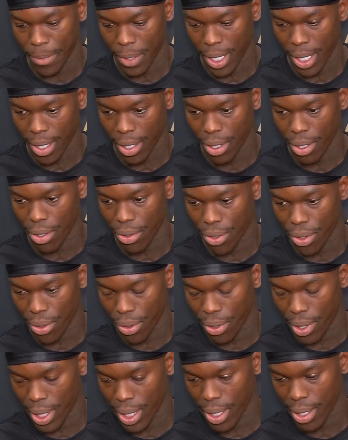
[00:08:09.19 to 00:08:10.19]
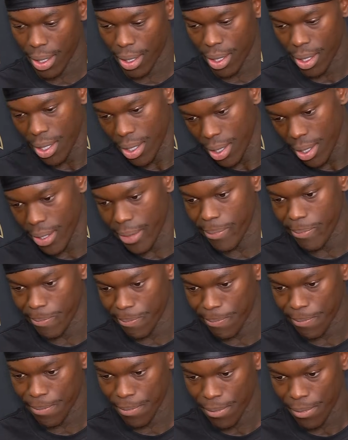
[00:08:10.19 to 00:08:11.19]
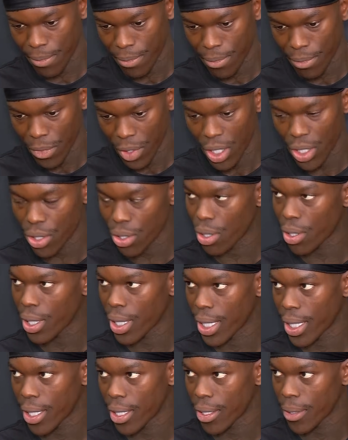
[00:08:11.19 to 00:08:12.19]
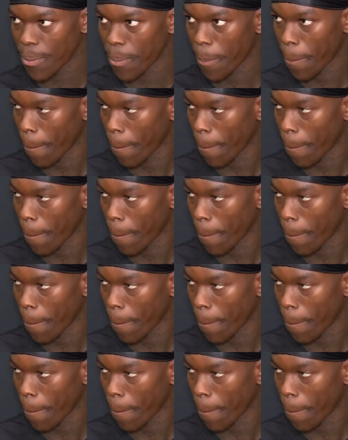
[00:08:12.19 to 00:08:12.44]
Got to go through it, and he's going to get it.